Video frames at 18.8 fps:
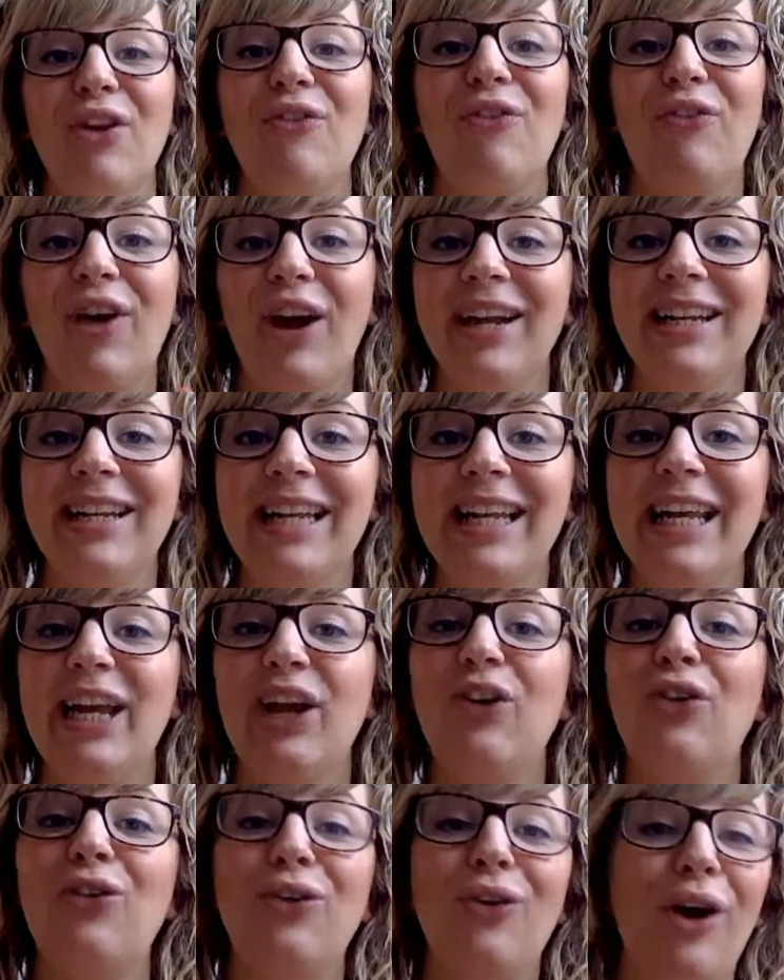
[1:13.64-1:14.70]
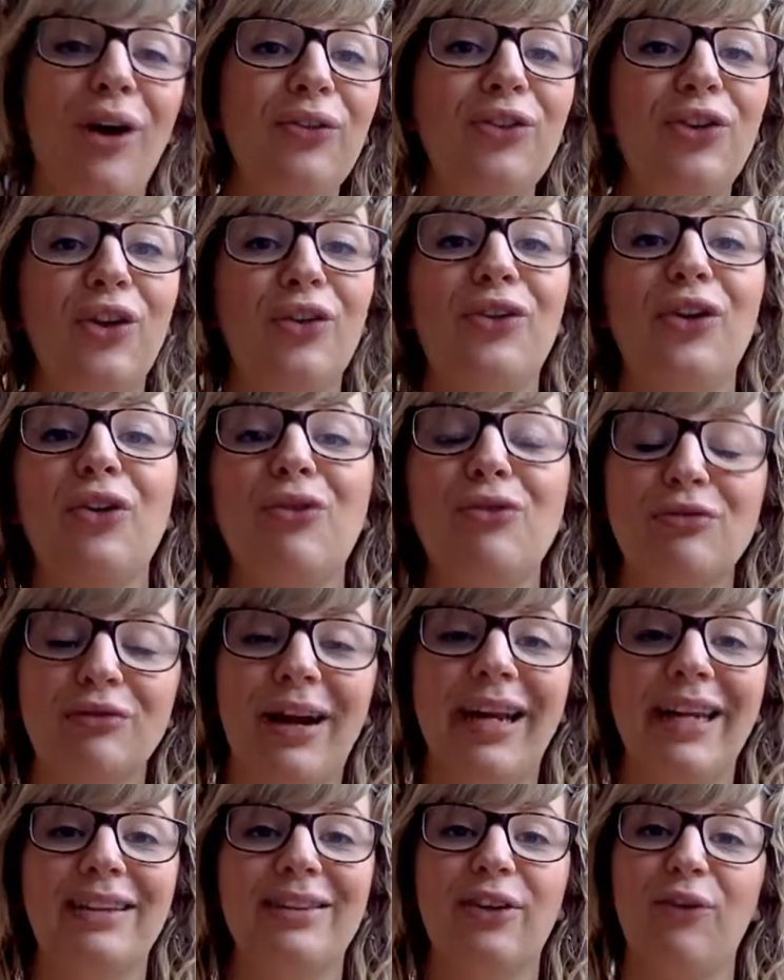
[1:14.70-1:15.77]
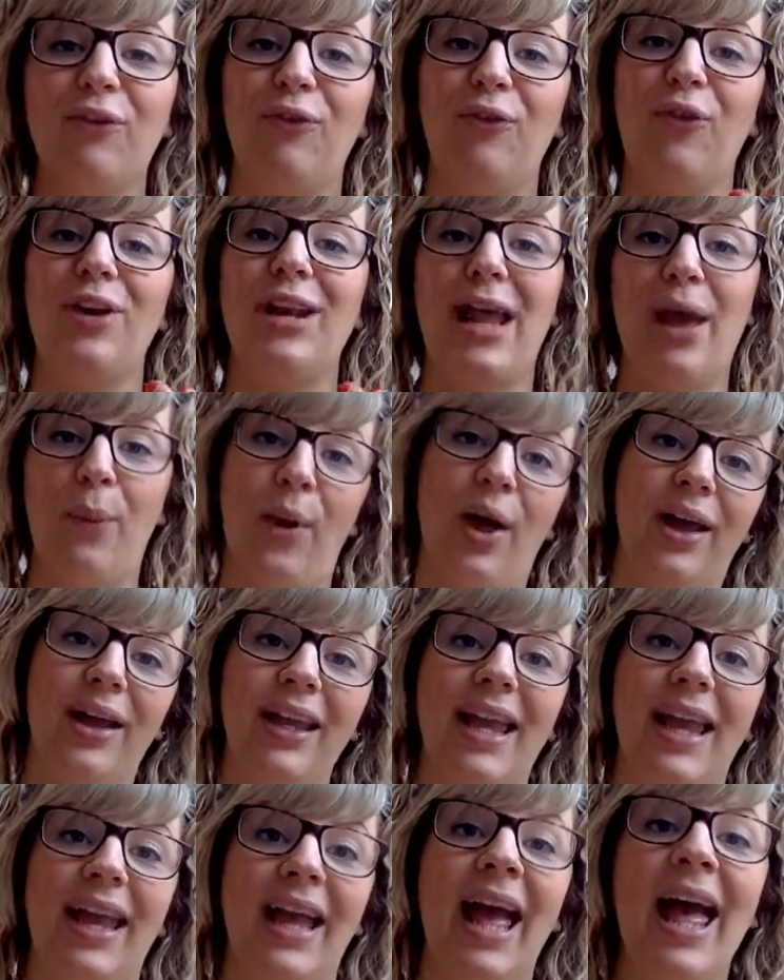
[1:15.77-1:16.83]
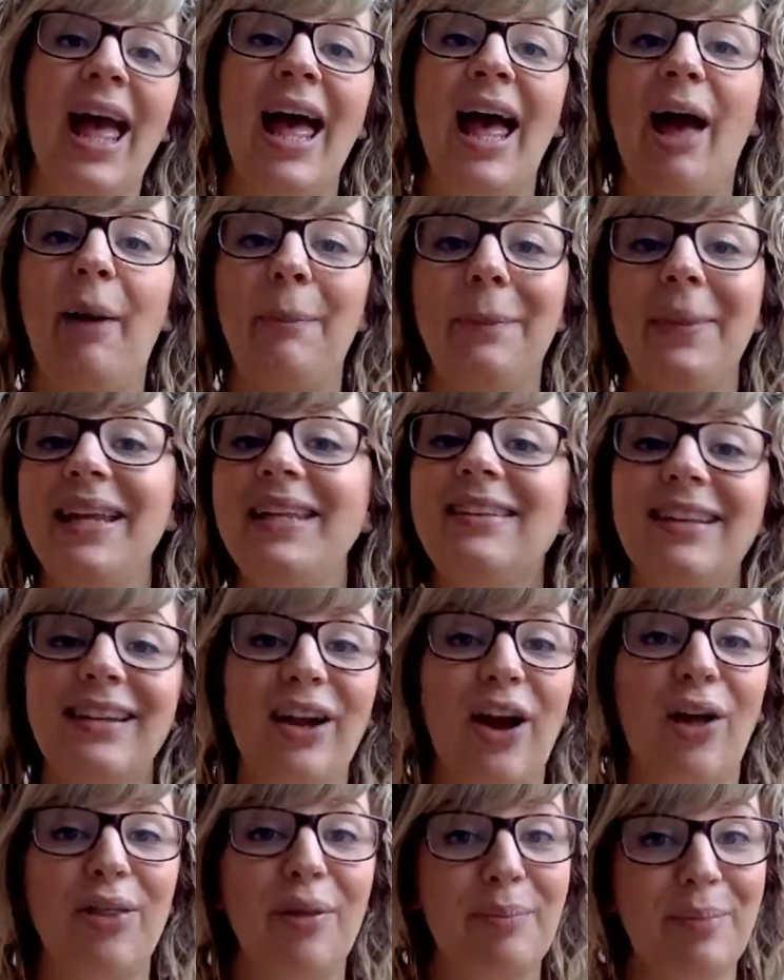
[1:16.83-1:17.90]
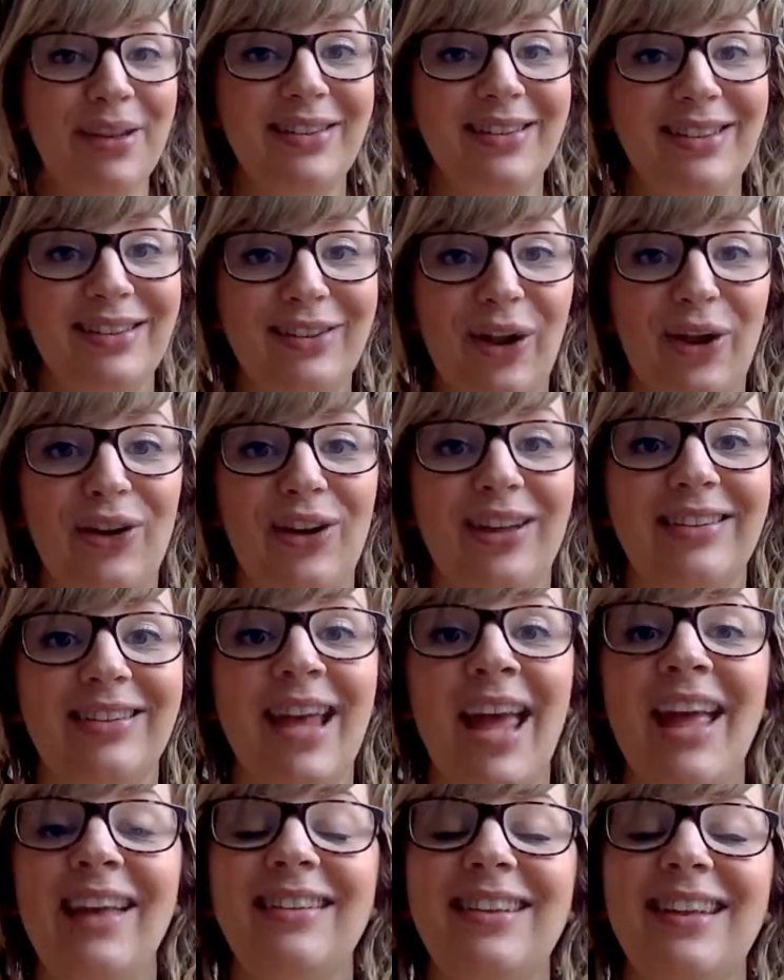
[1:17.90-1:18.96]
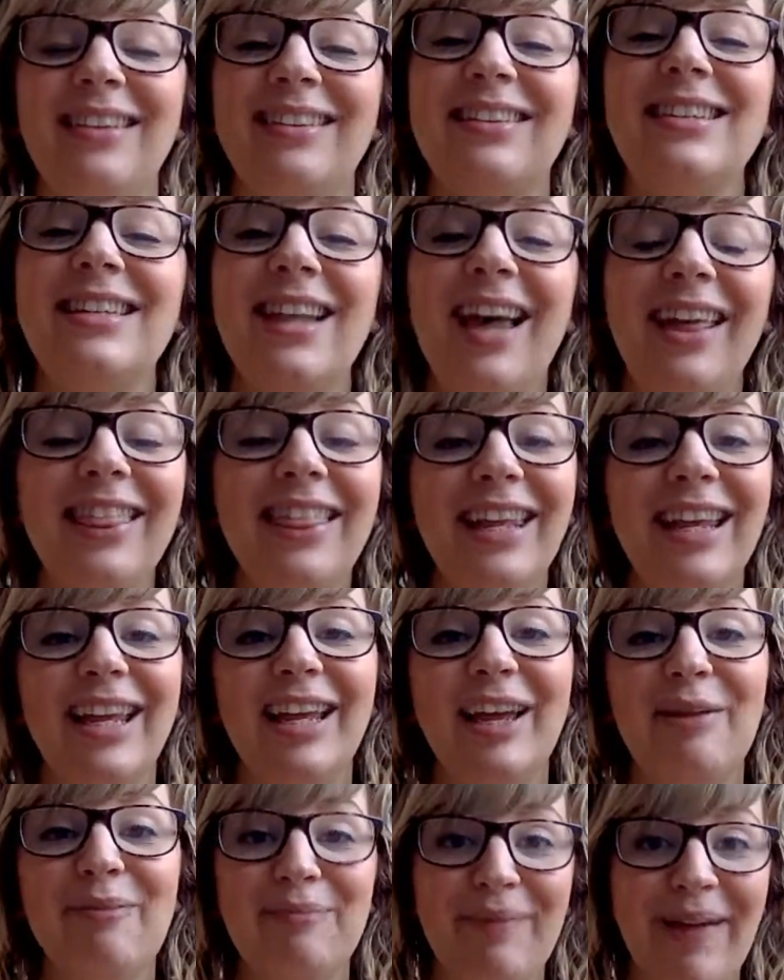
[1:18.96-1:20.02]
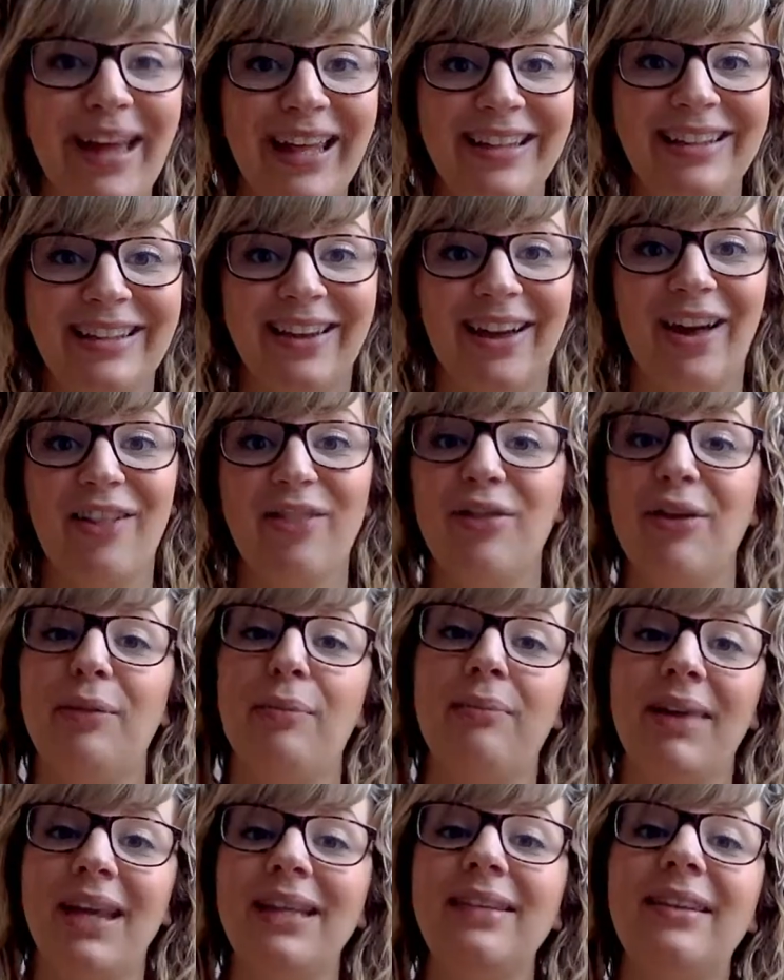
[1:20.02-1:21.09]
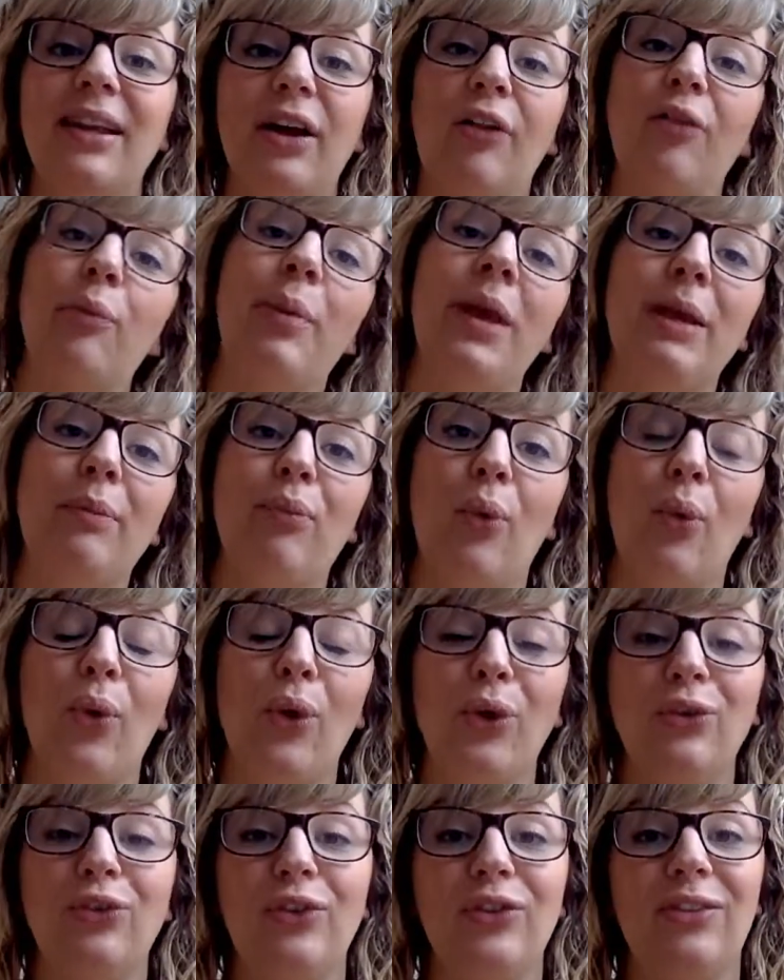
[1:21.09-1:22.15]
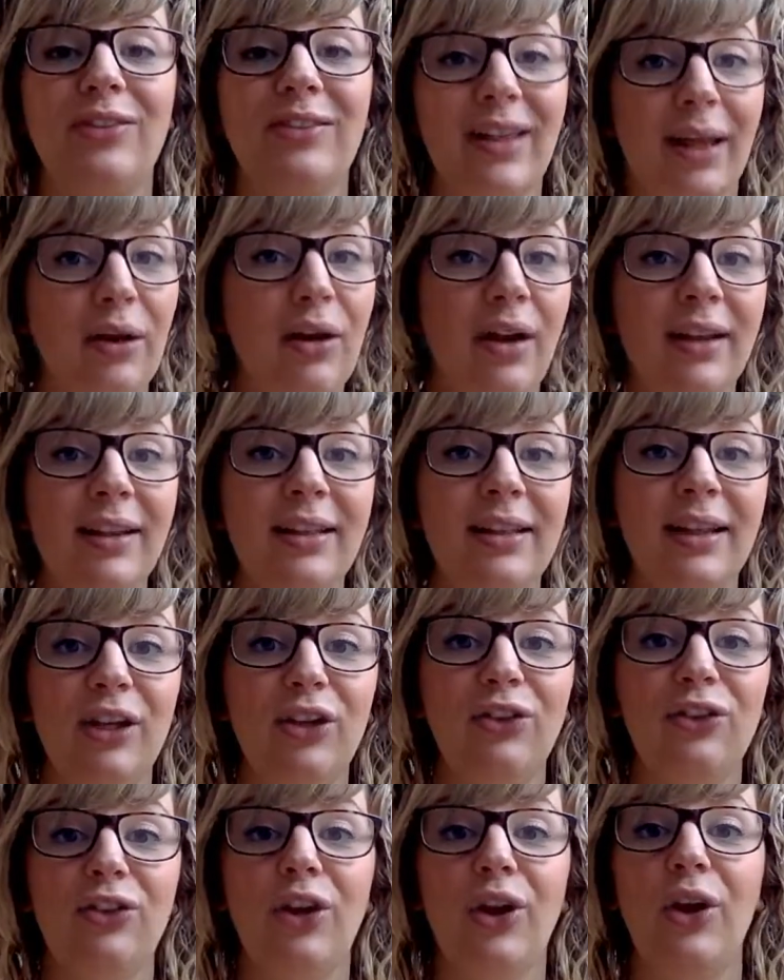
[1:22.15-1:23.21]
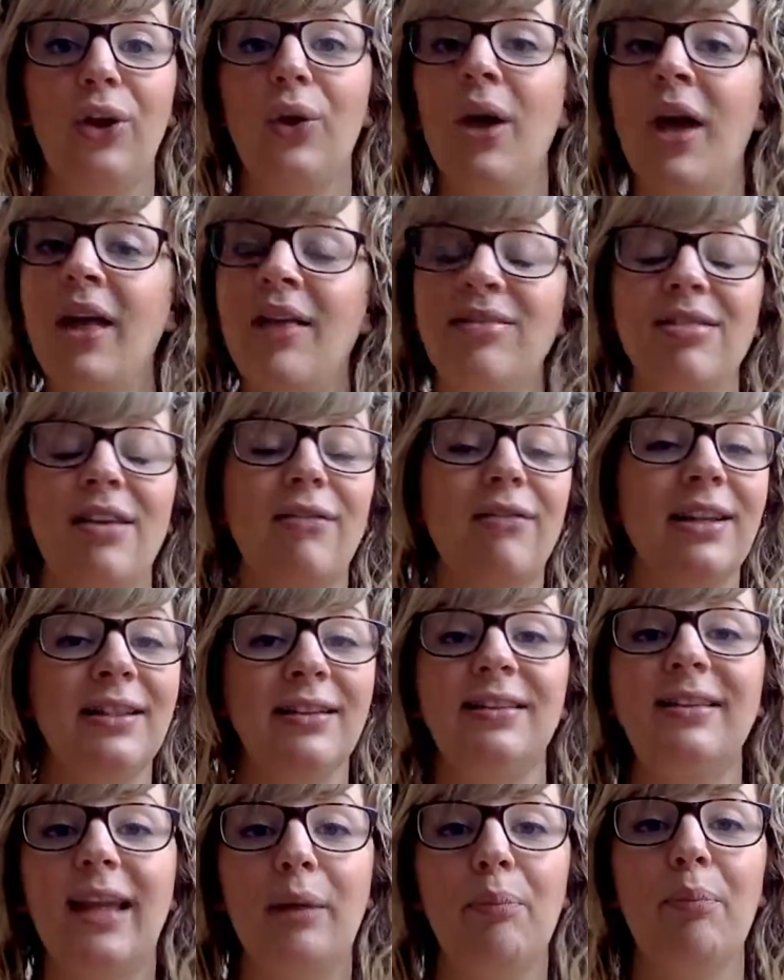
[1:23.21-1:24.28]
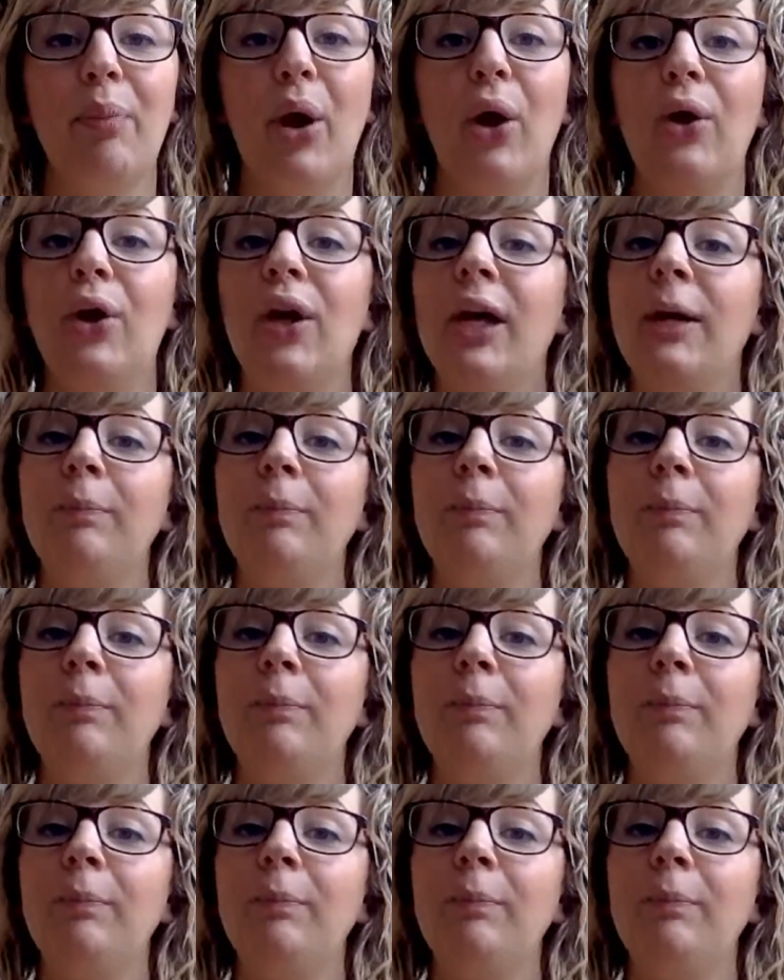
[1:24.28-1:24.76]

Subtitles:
Finally, craft shows are great for networking and meeting other business owners. There's nothing better than meeting other people who do the same kind of thing as you. They're in the same boat.